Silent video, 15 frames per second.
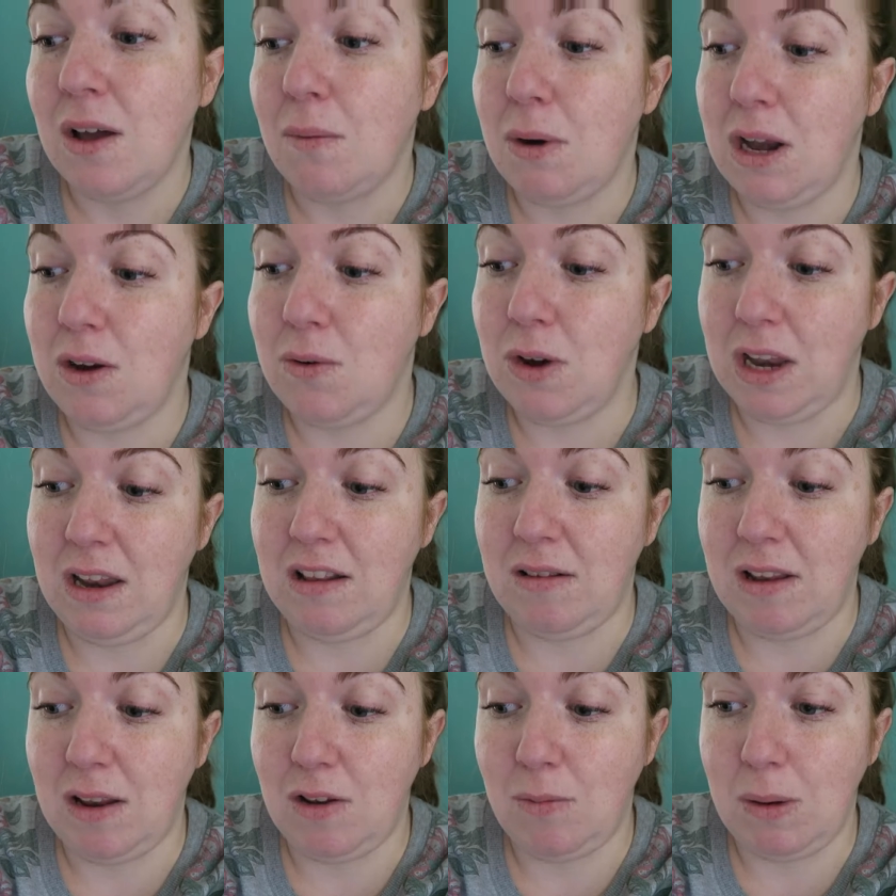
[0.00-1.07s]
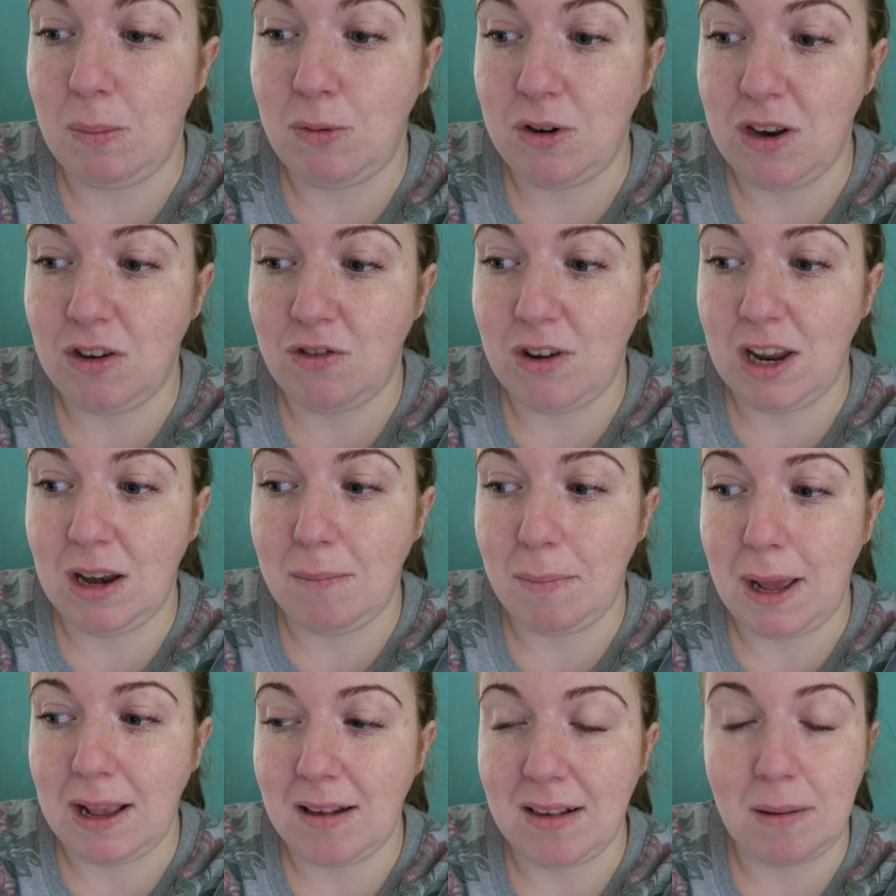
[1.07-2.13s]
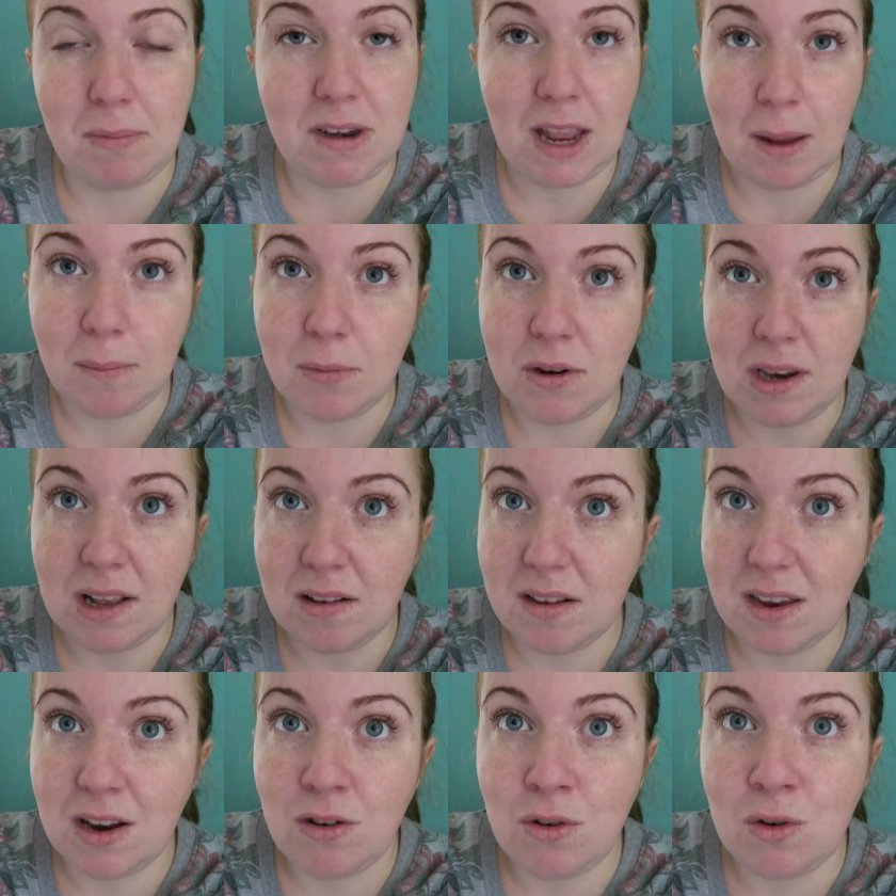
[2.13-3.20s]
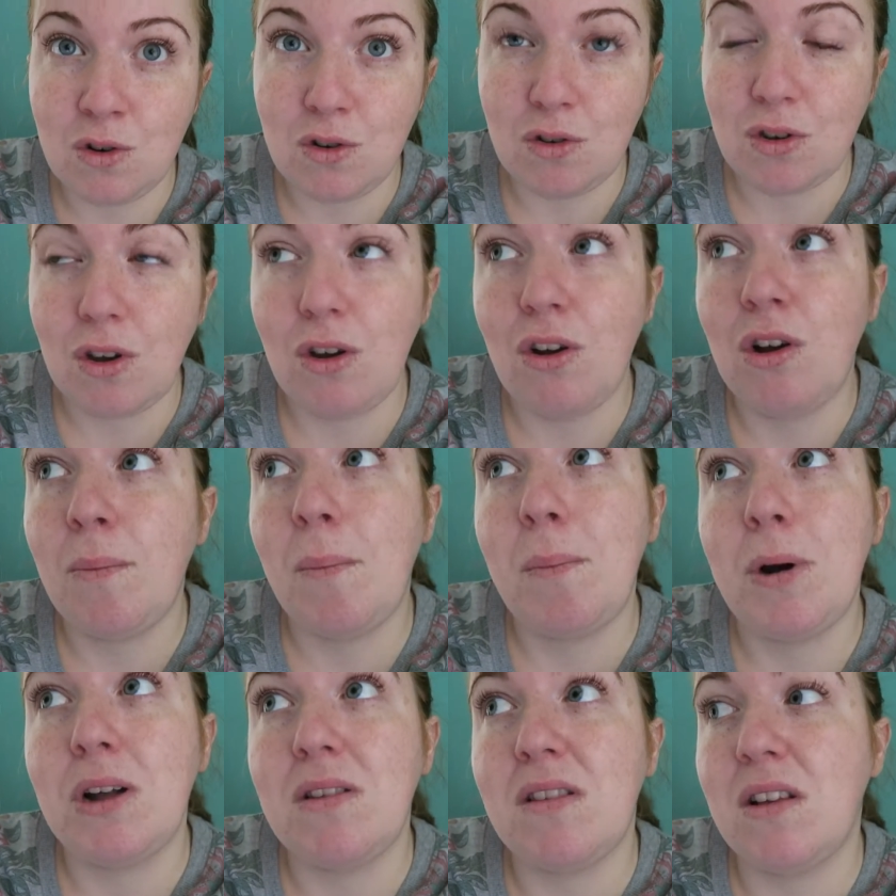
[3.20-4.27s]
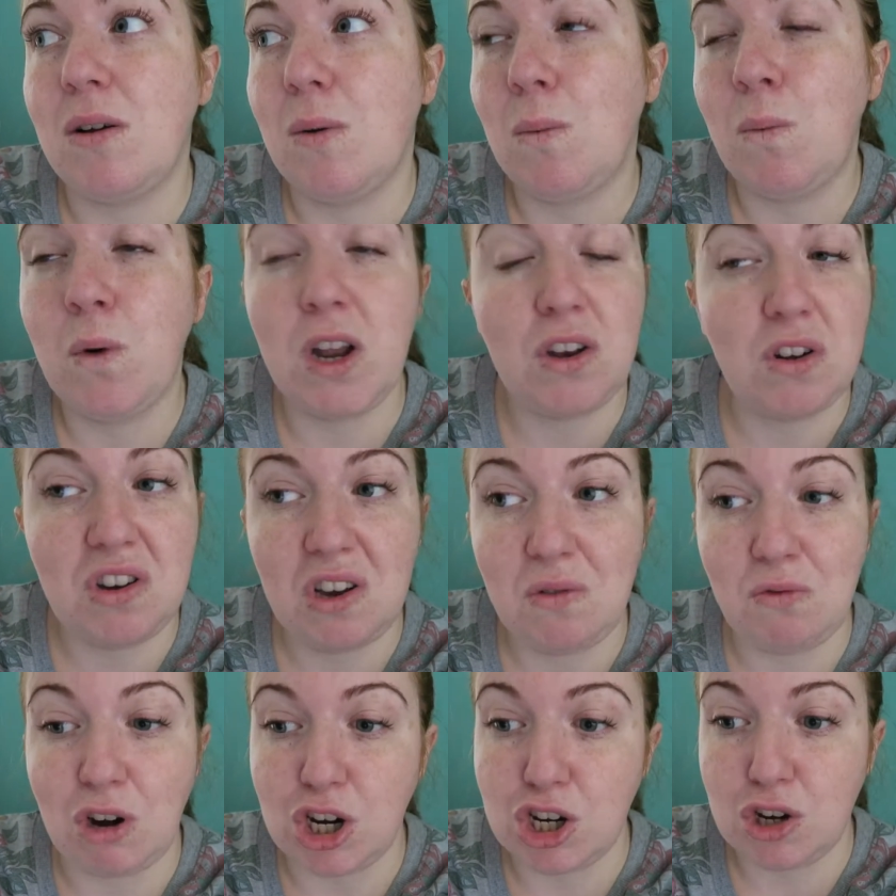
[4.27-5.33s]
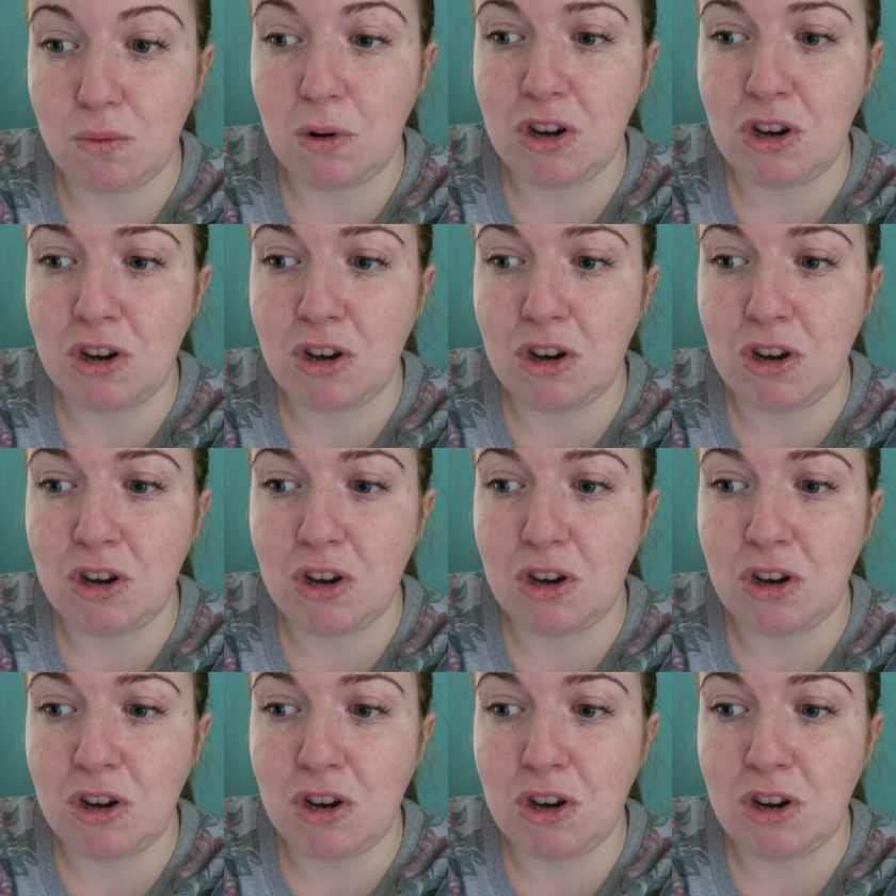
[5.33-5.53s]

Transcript: We know he needs to be potty trained by September next year to go to school, but we're not in a rush.